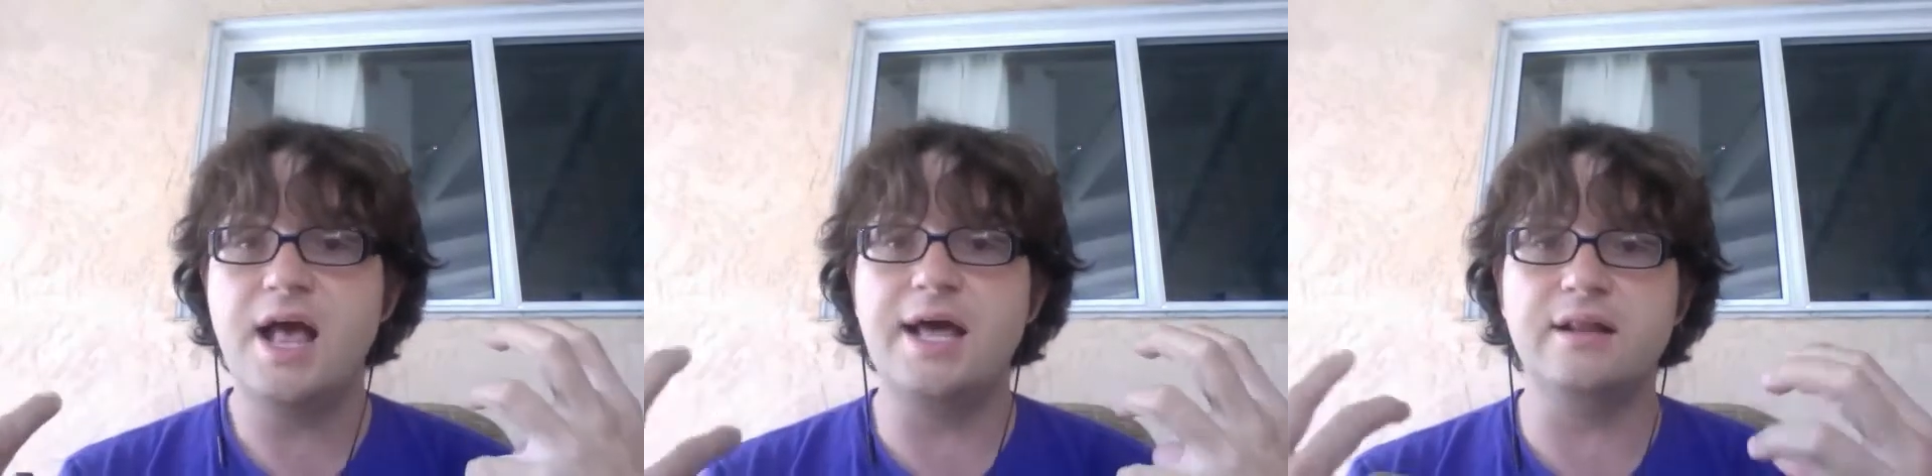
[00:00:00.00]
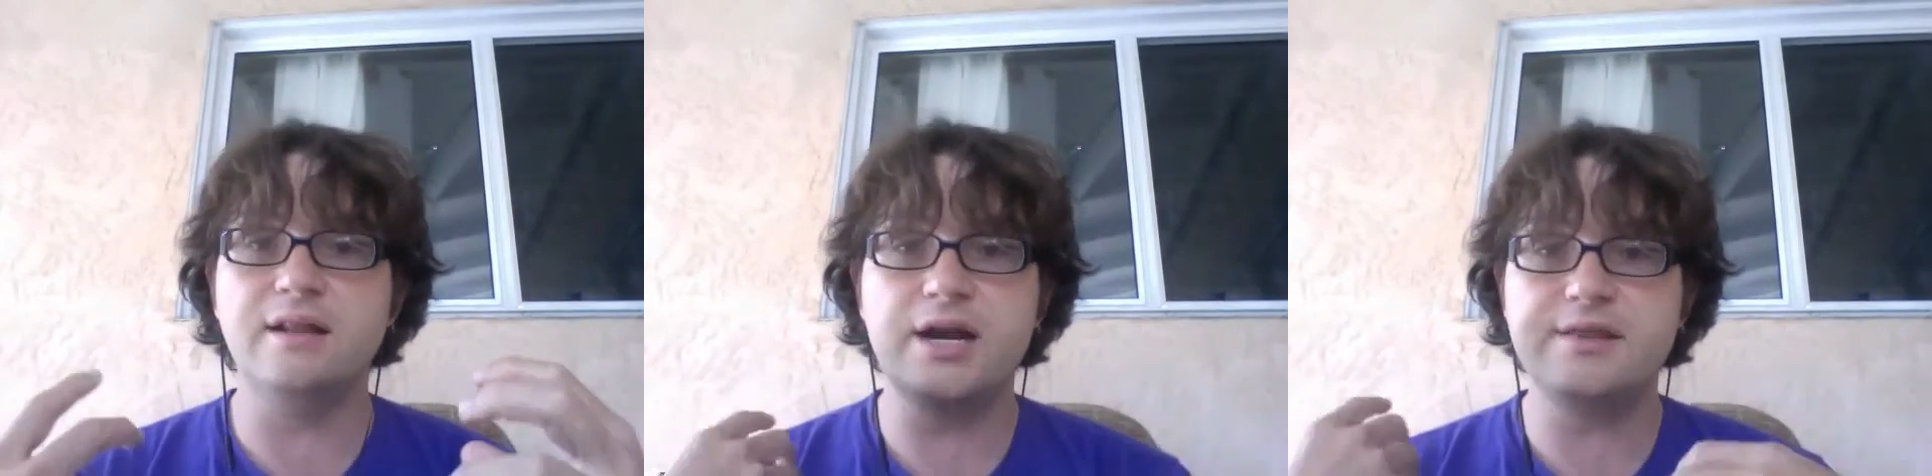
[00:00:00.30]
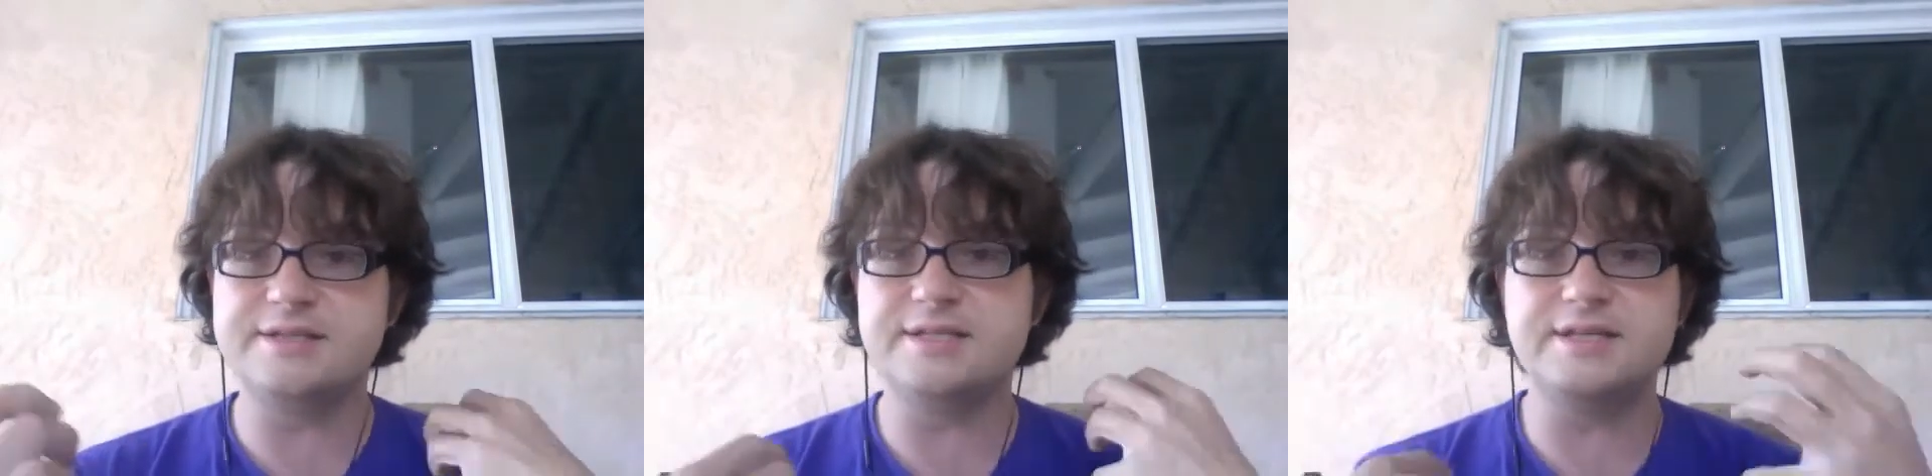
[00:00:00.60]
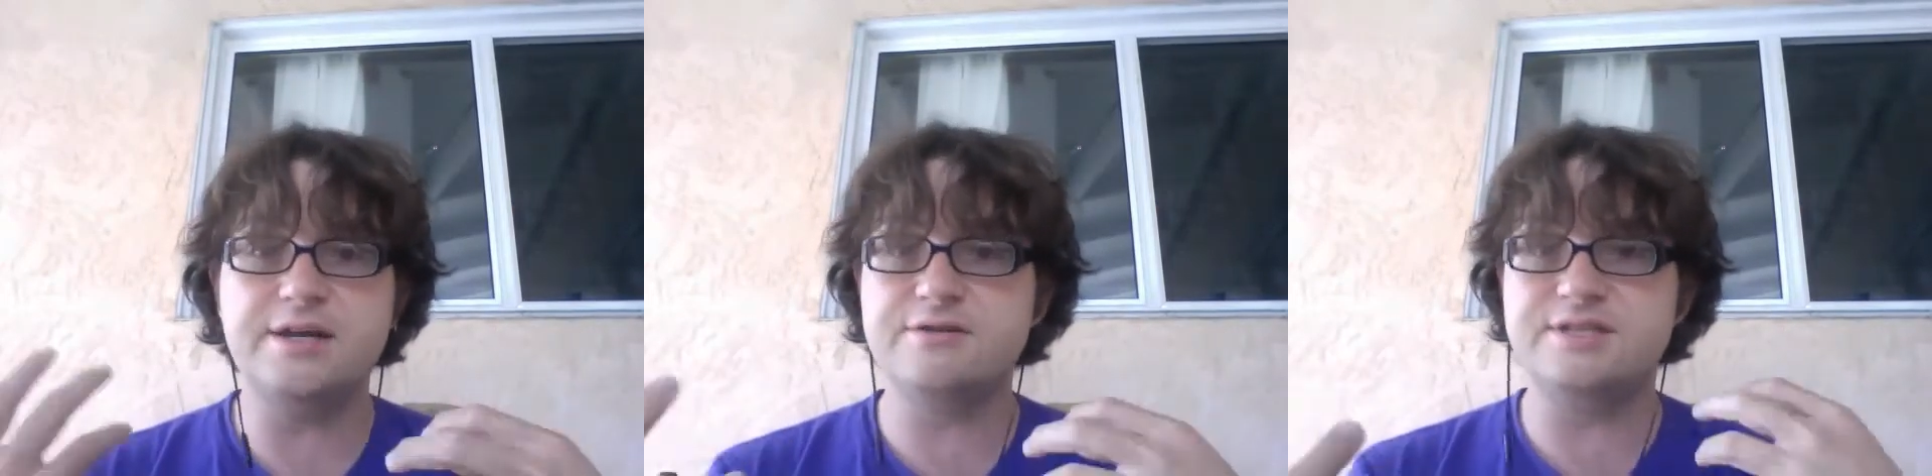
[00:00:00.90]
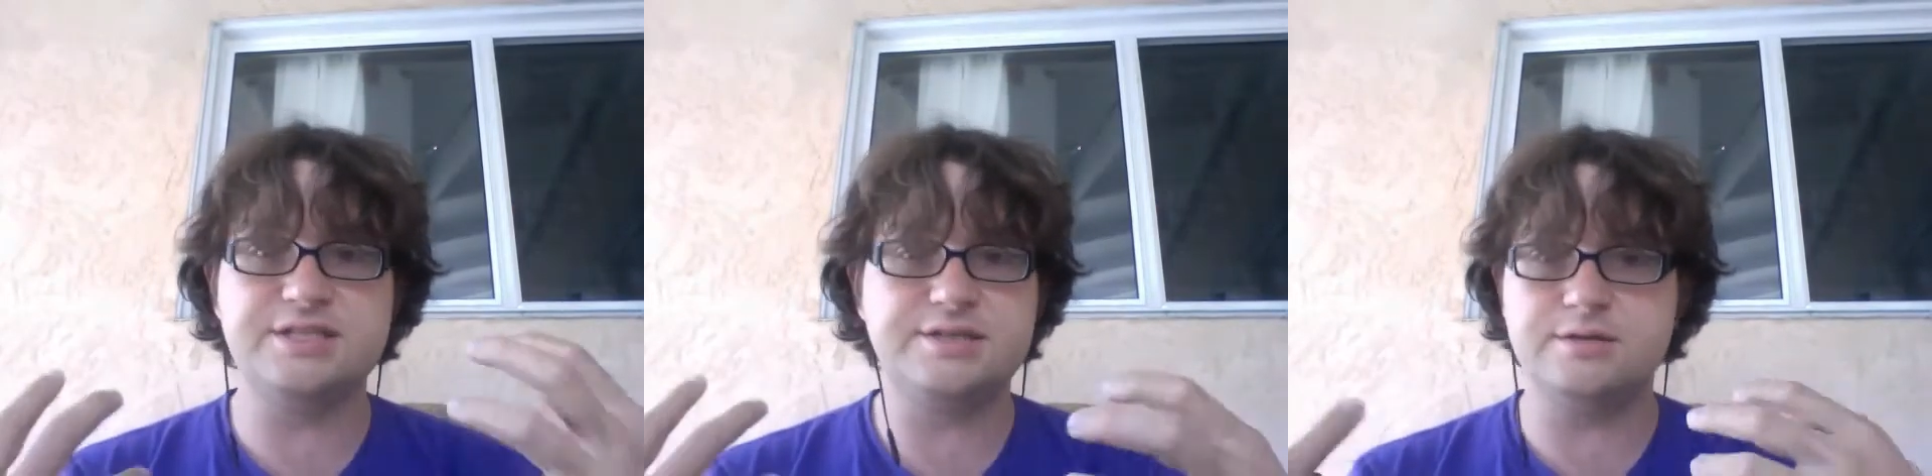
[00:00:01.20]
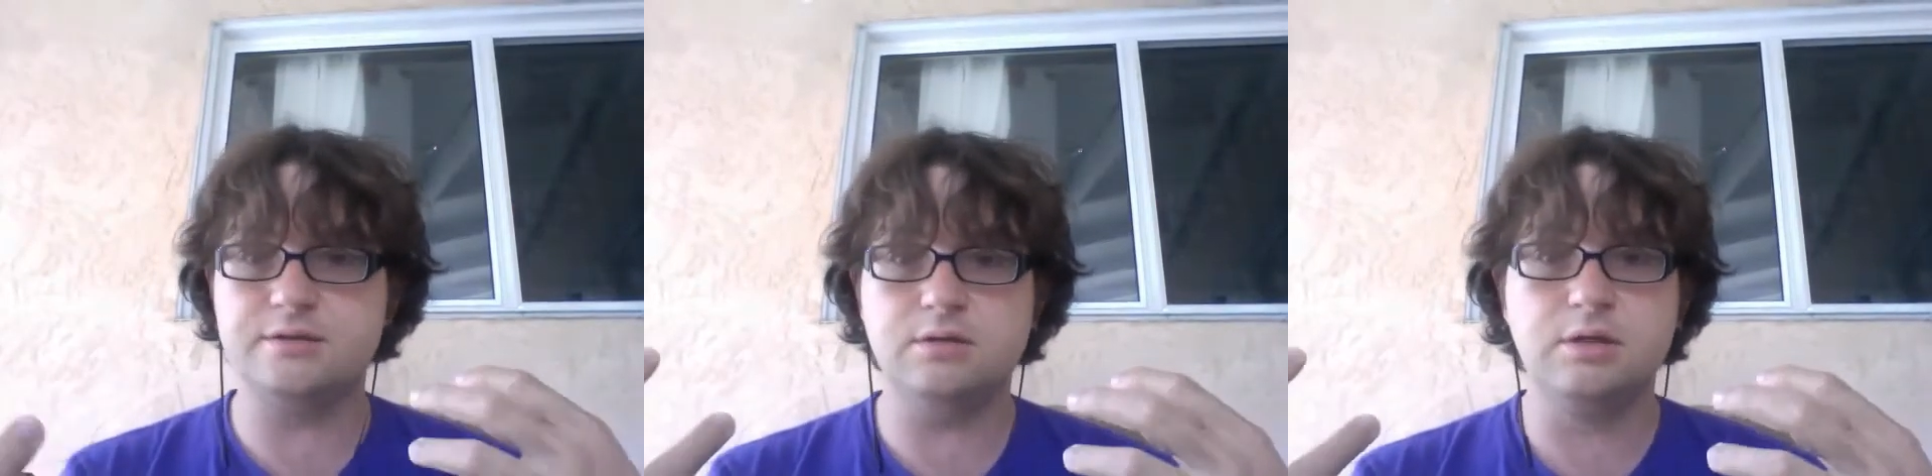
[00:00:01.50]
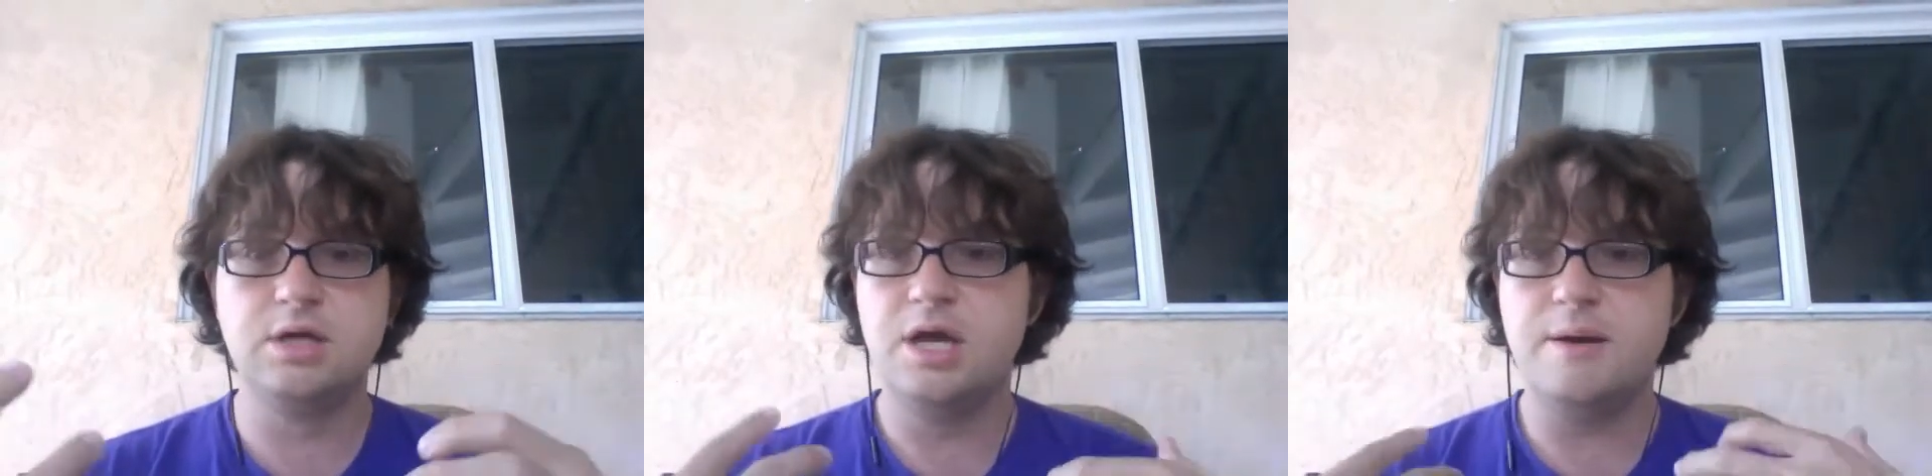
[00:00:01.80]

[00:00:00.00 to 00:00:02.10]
And a lot of the standard statistical